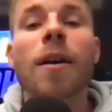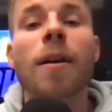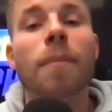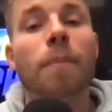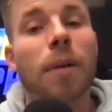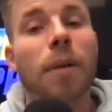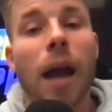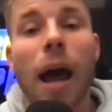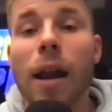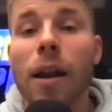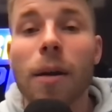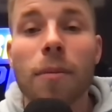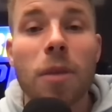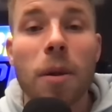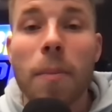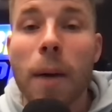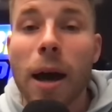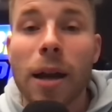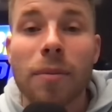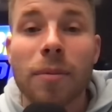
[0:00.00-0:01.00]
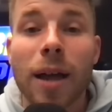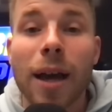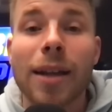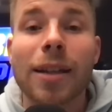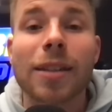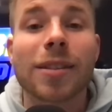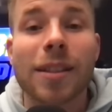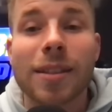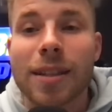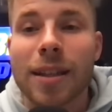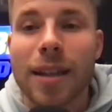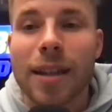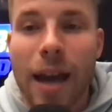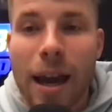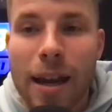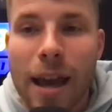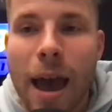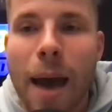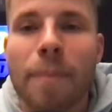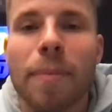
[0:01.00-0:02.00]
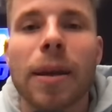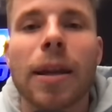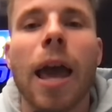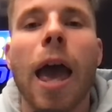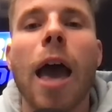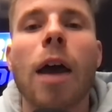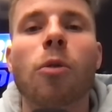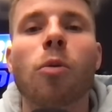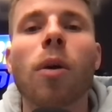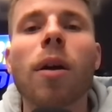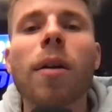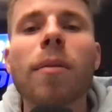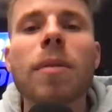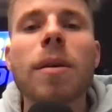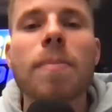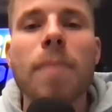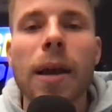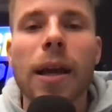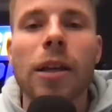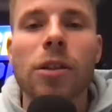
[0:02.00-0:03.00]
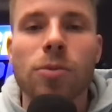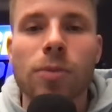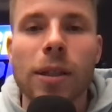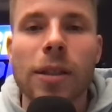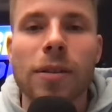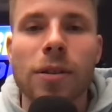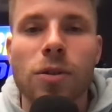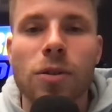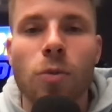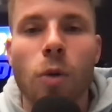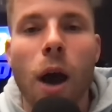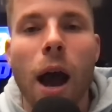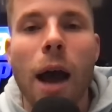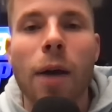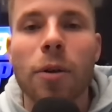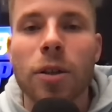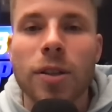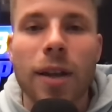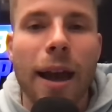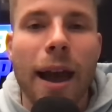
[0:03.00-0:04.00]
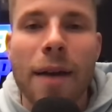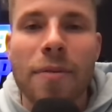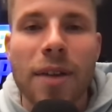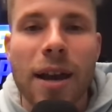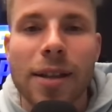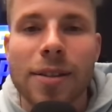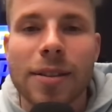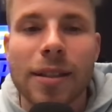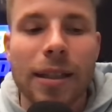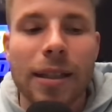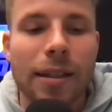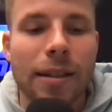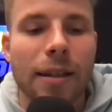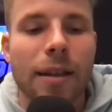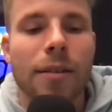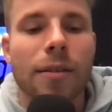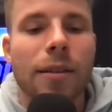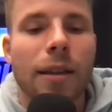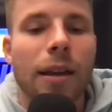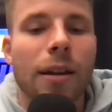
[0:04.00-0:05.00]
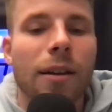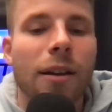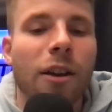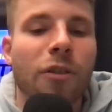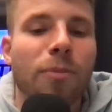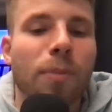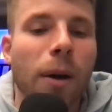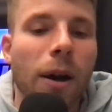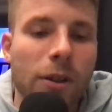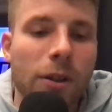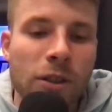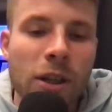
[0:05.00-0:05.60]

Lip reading: But the bottom line is it did not happen. And one of the biggest reasons why, which I have not seen get enough buzz,